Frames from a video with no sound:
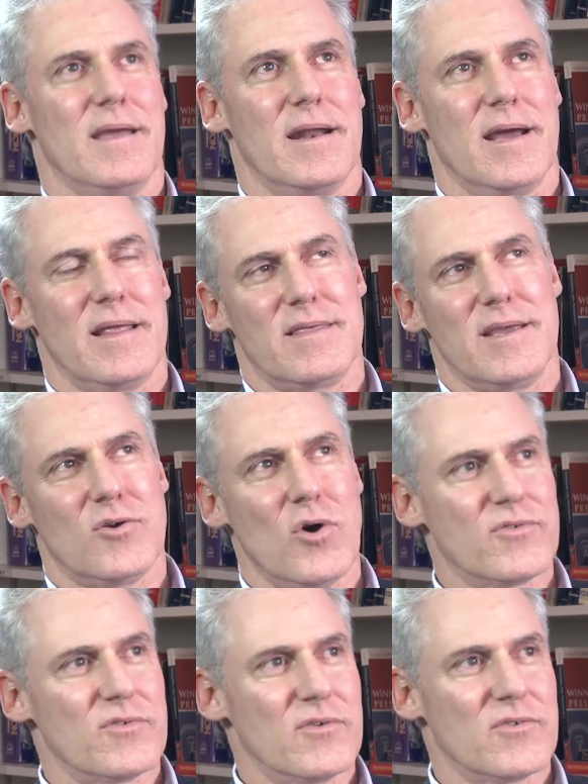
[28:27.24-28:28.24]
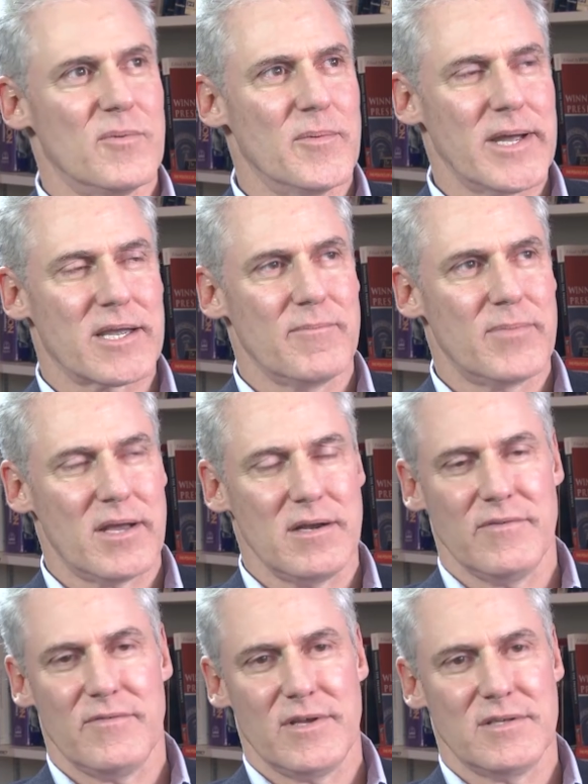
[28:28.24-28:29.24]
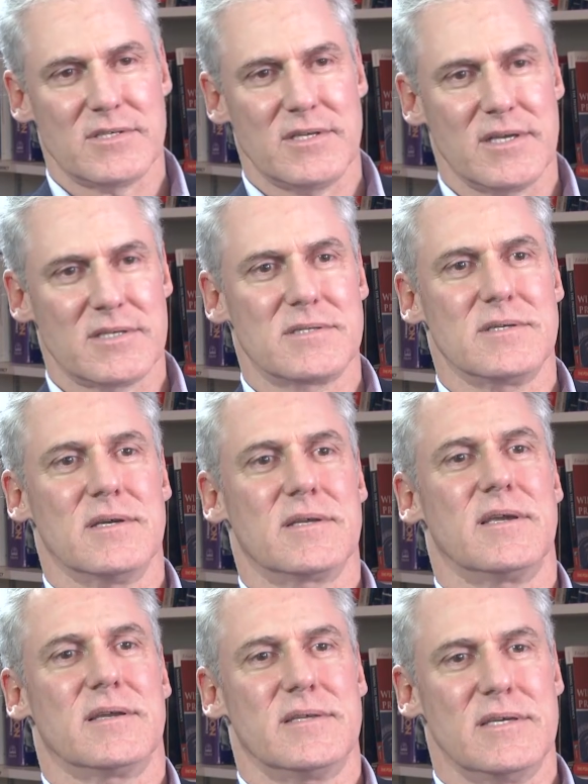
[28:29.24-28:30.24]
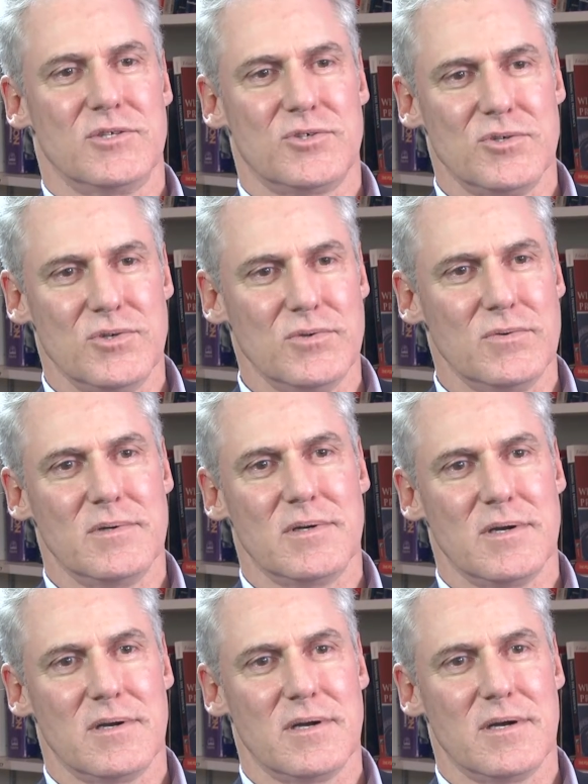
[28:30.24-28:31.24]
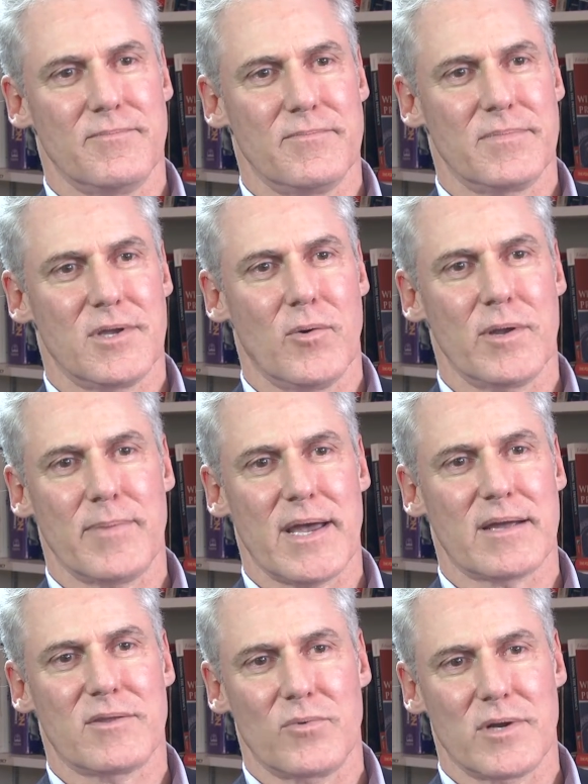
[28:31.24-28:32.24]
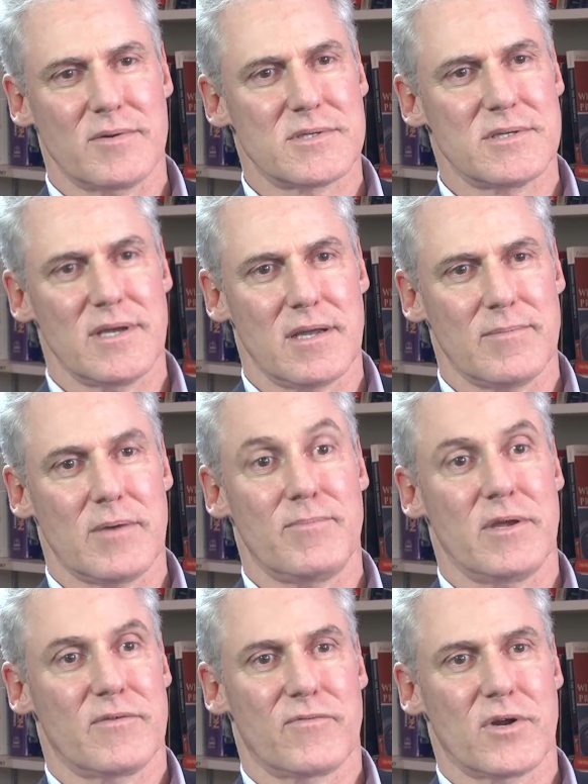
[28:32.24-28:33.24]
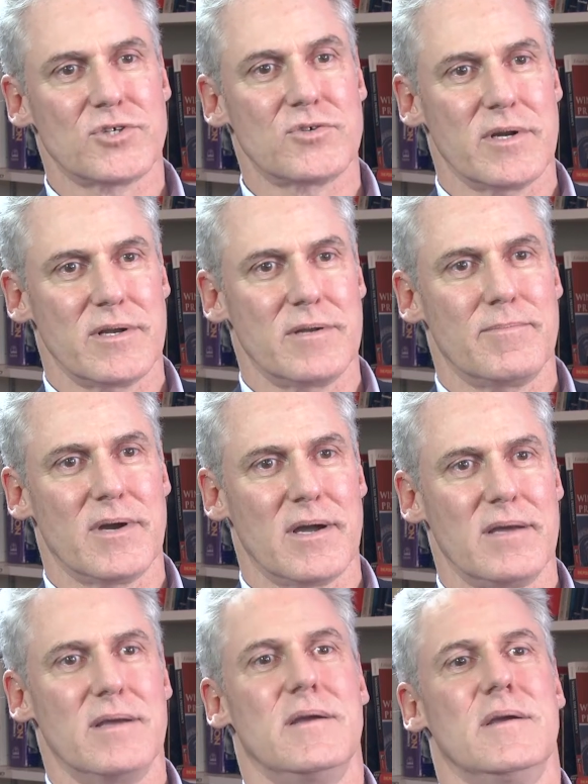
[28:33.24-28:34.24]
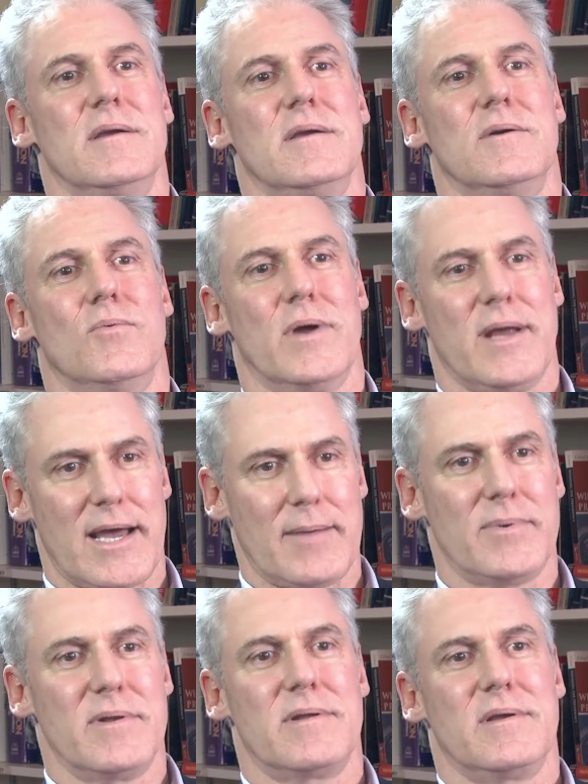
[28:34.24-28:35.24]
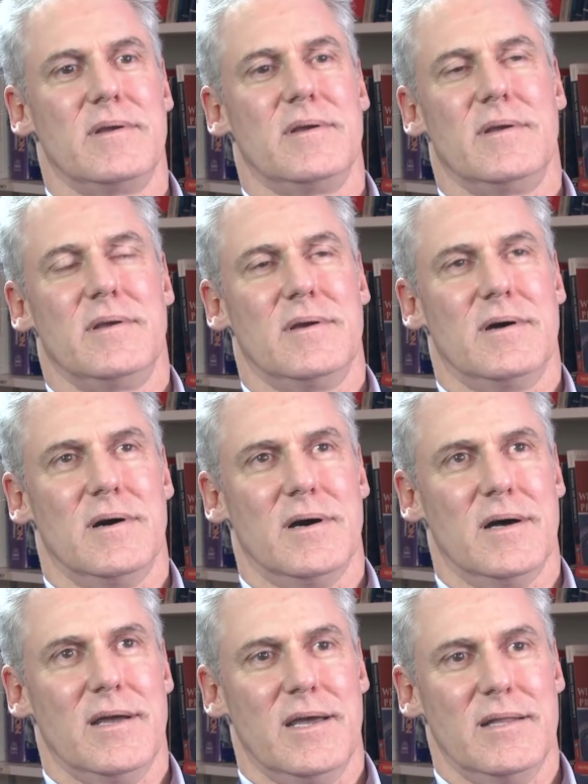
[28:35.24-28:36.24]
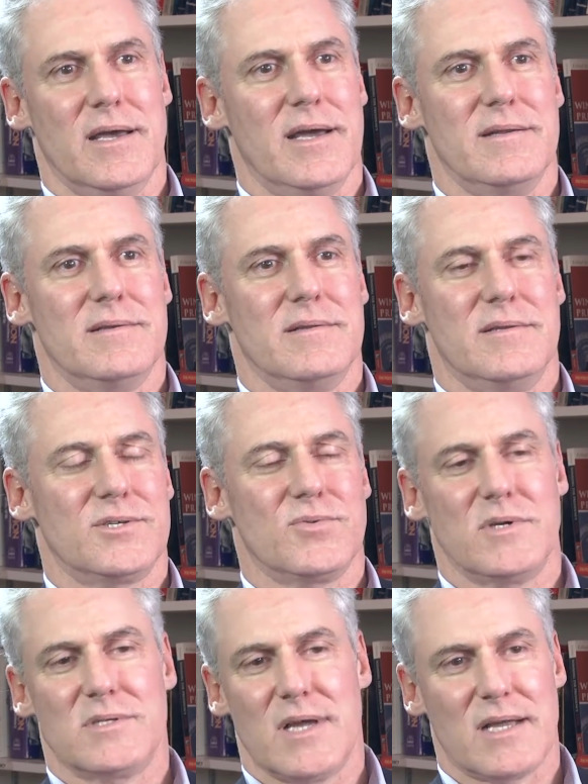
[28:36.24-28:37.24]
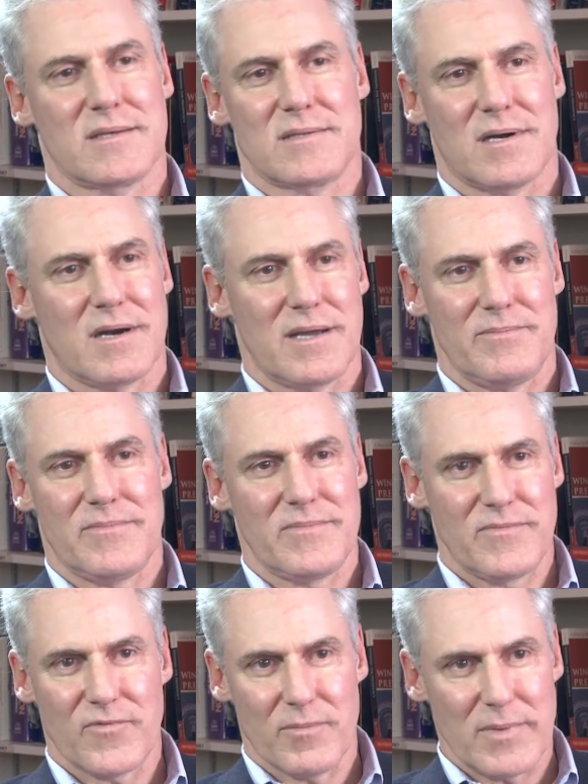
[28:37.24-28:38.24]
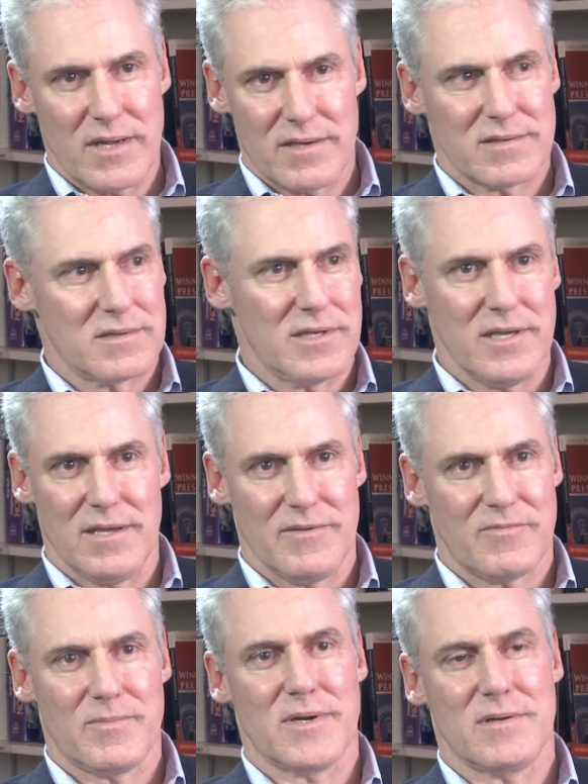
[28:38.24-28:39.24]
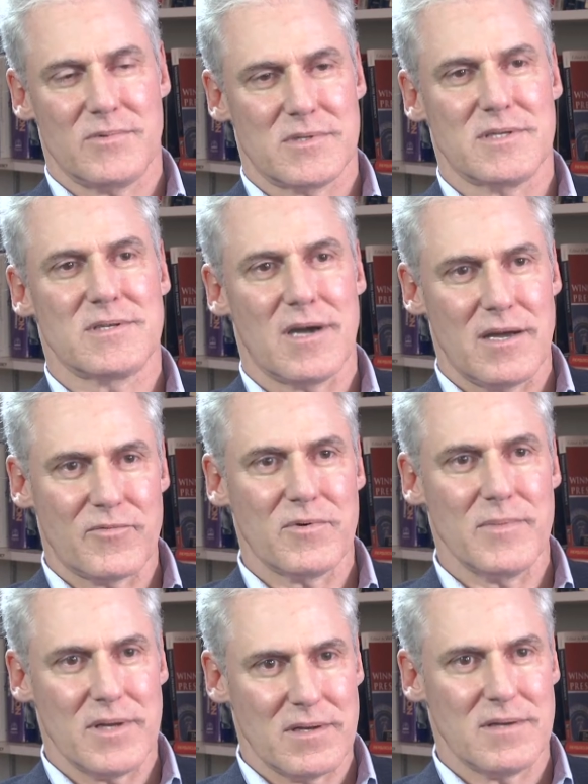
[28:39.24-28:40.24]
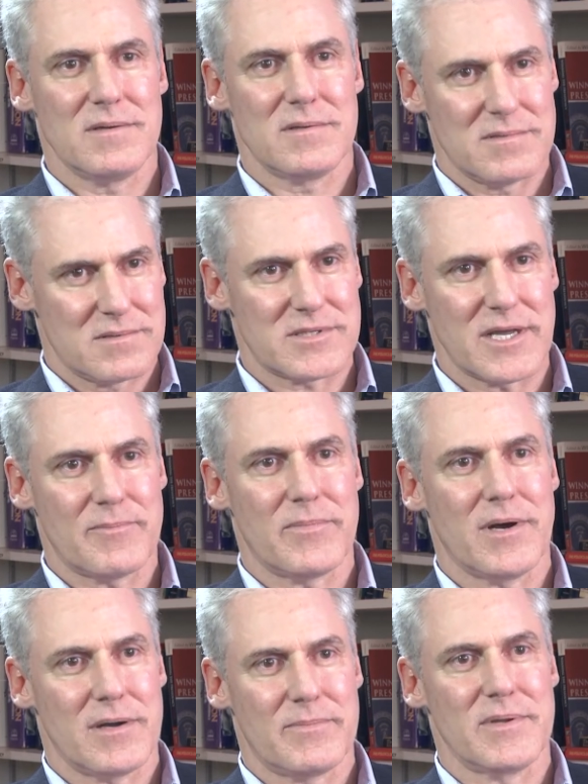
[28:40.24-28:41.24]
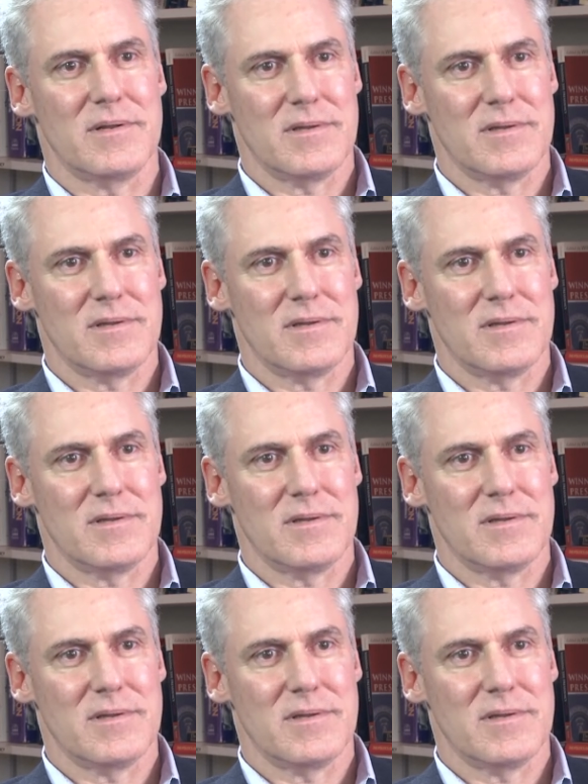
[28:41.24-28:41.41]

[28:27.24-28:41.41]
And I think also some of my competitive instincts kicked into going back to what I was saying about being frustrated by what happened, and that this was not the time for me to leave, but it was the time for me to step up.